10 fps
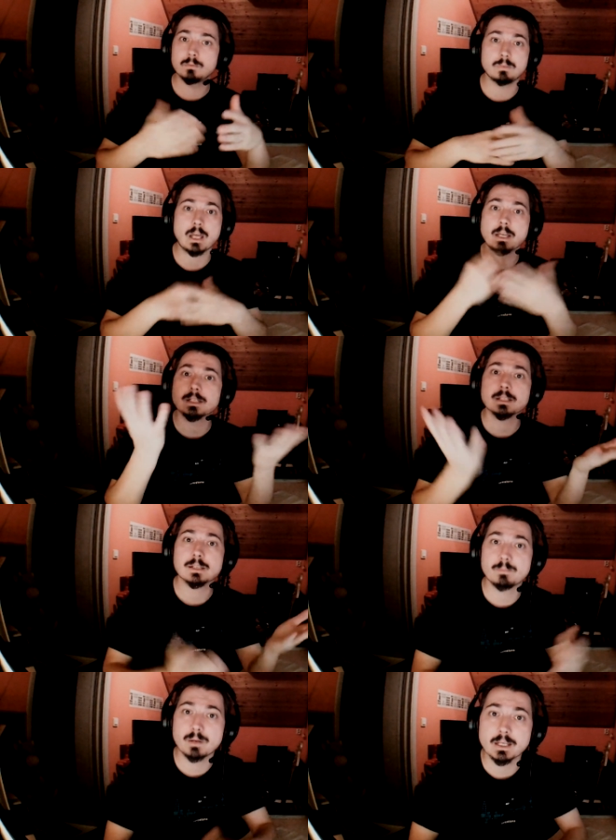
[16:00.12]

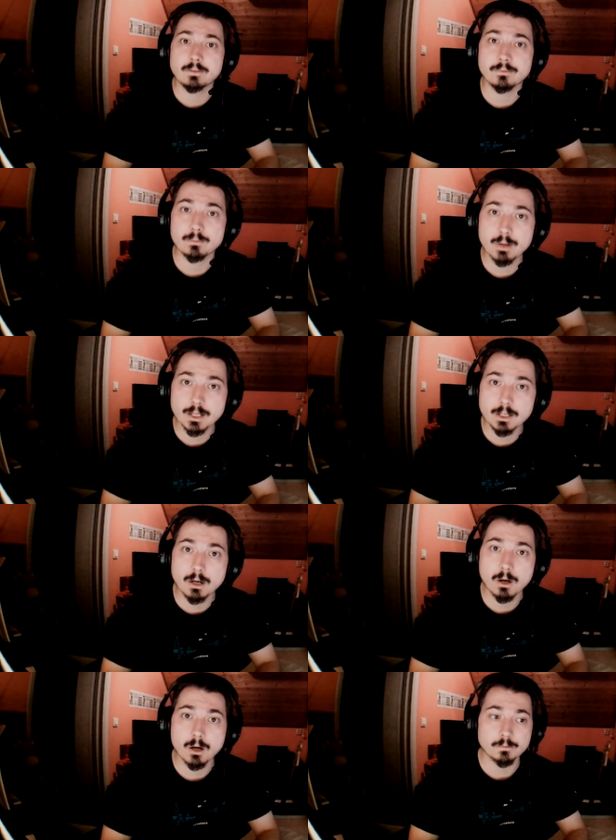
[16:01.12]
license plate for my
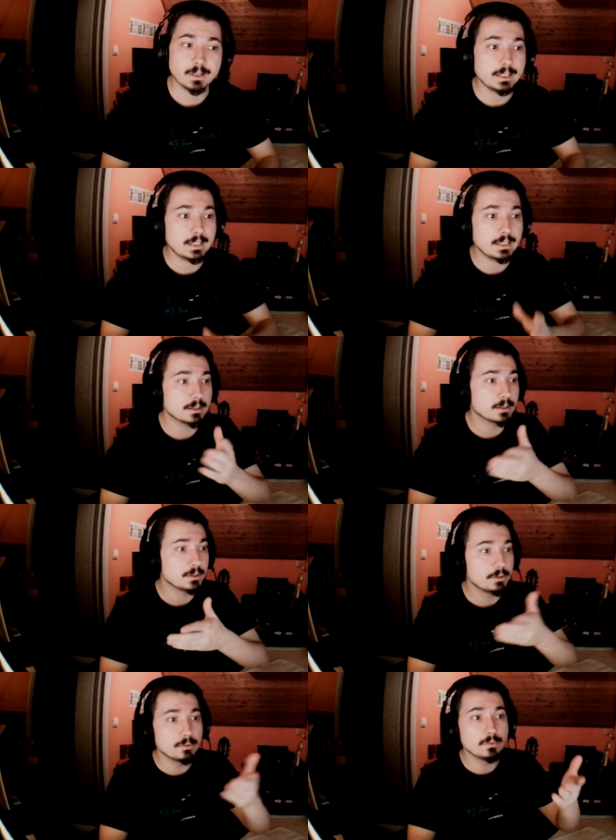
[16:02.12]
car, I need a
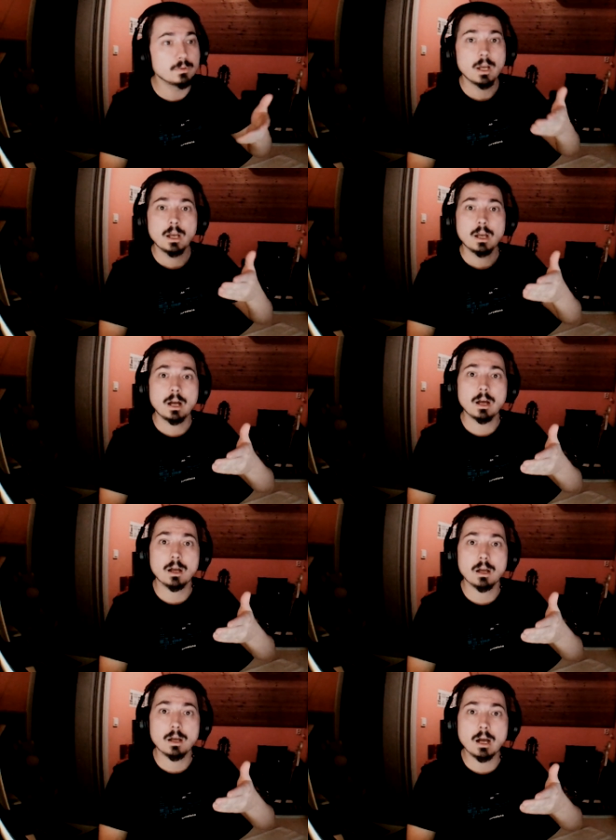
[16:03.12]
new
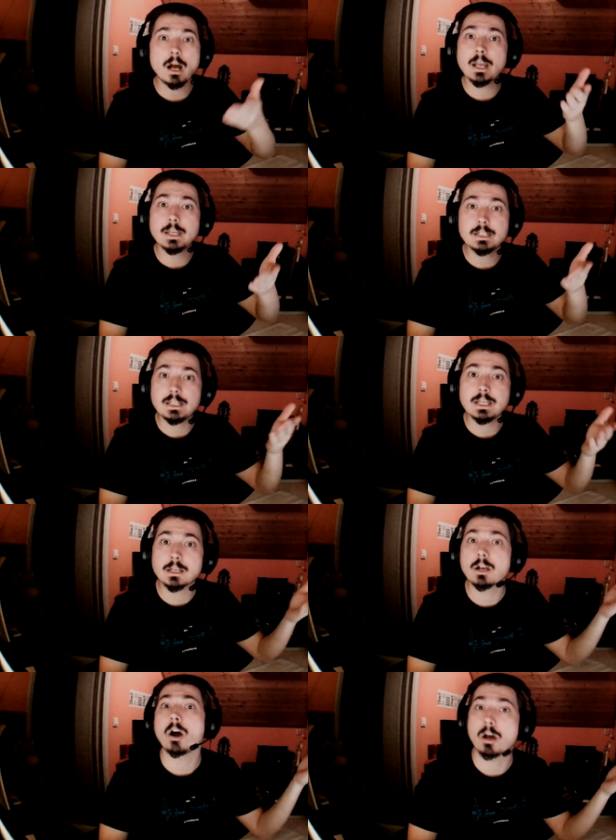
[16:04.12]
ID
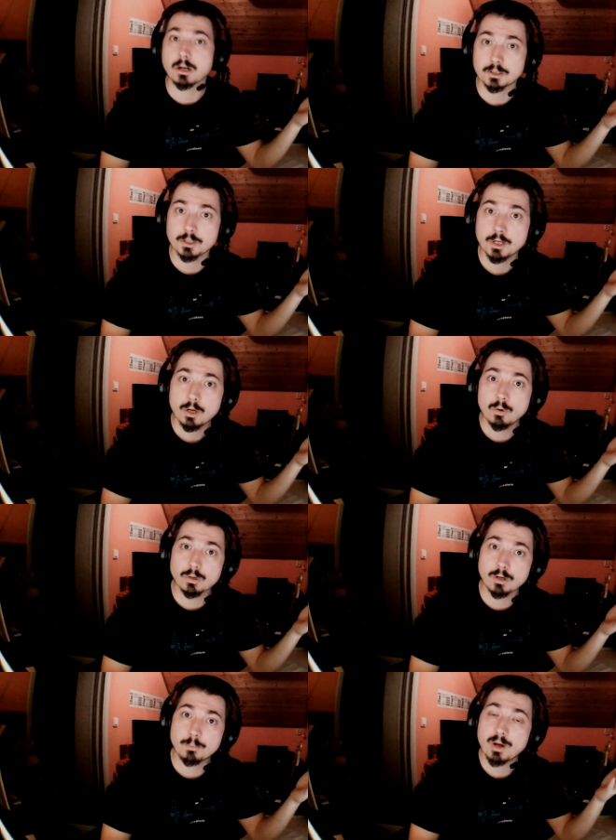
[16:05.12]
card
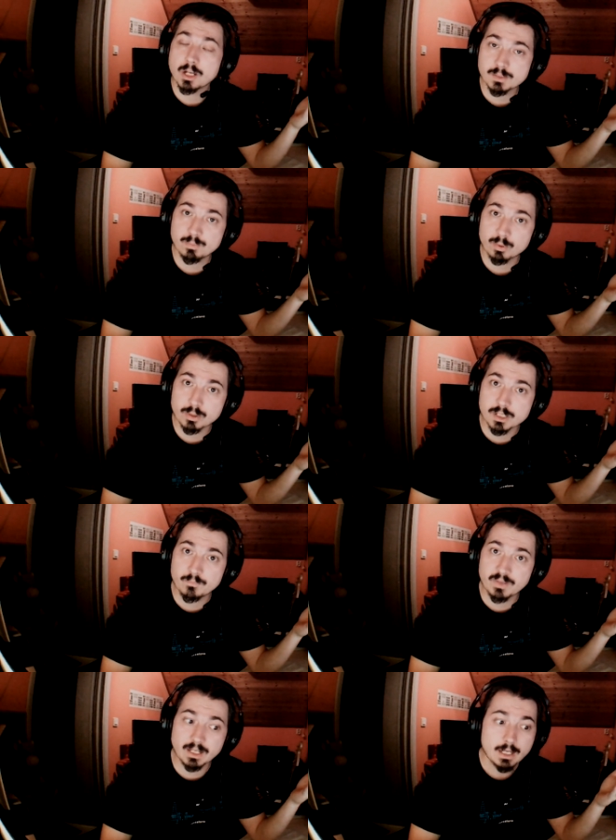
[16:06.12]
or a passport or
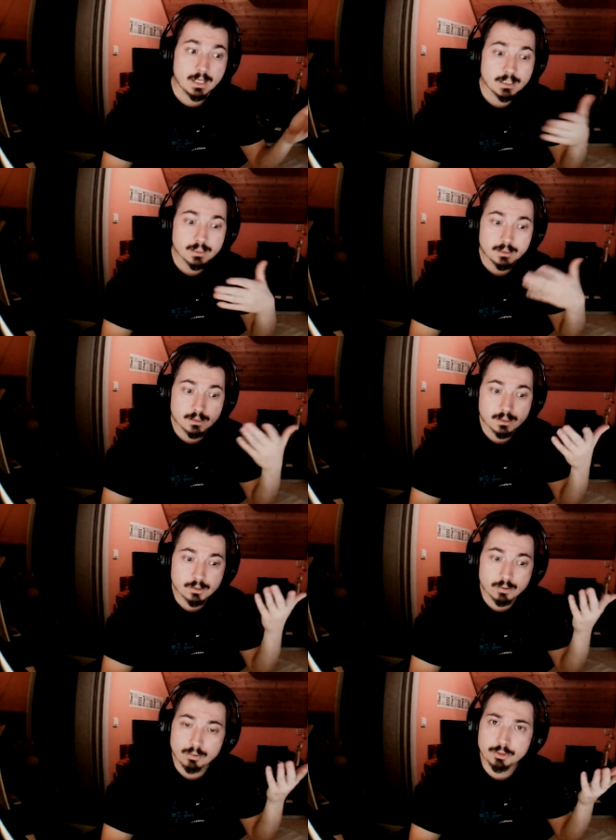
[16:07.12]
something. It's
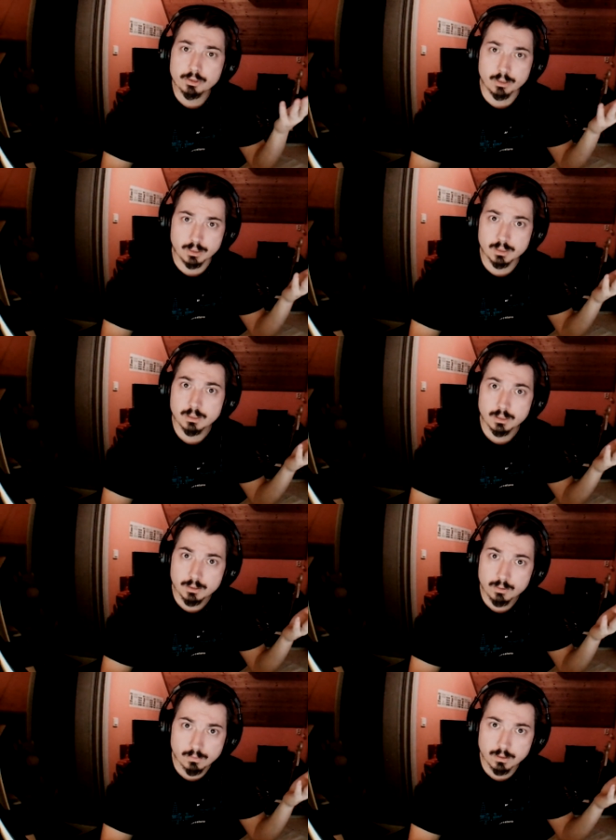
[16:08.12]
torturous.
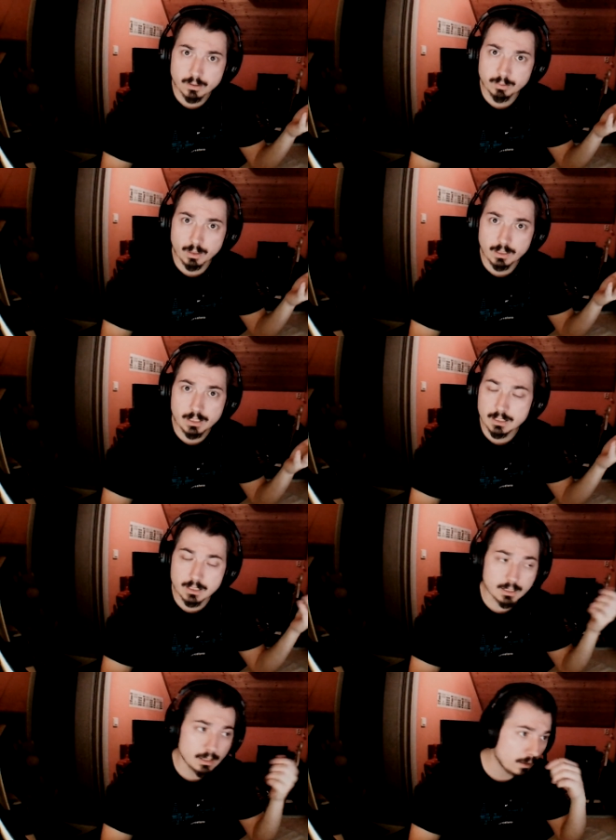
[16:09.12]
It's horrible.
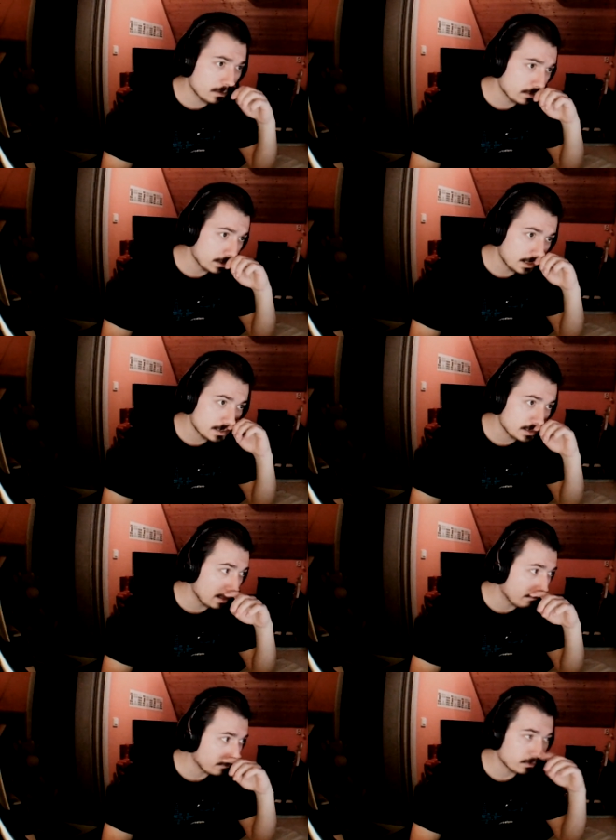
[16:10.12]
In Hungary, it's
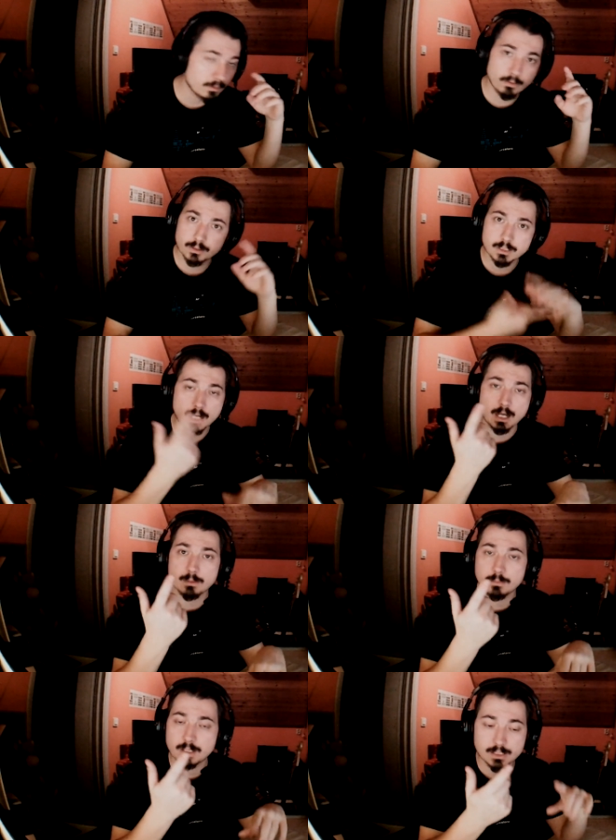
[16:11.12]
never on
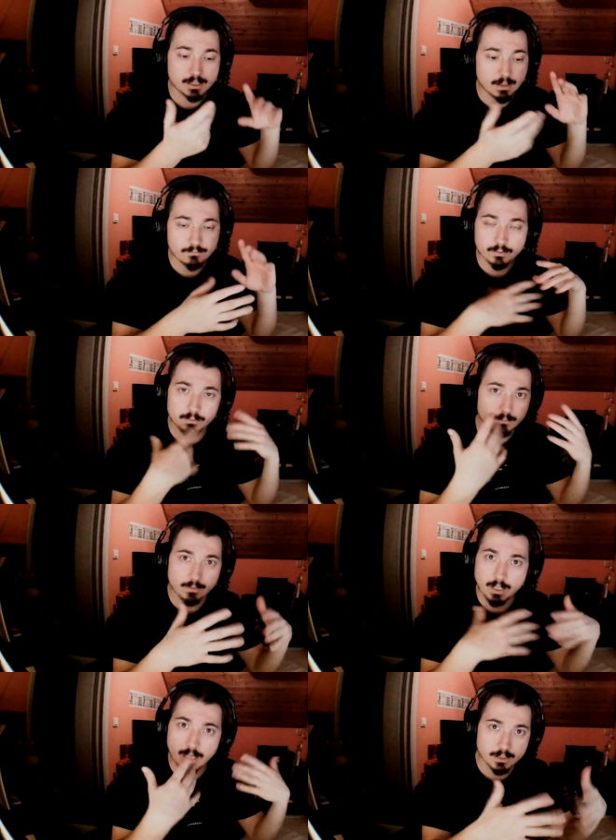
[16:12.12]
time. It's never
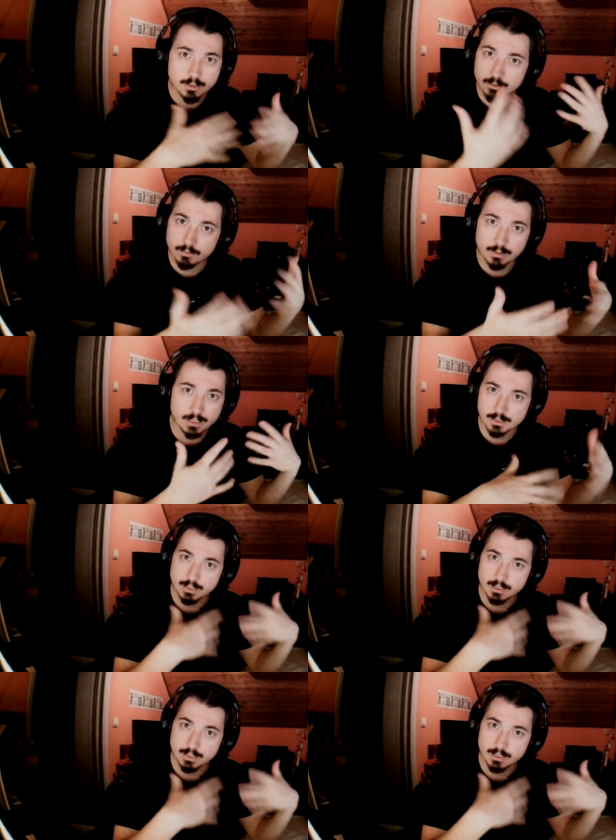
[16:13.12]
as good as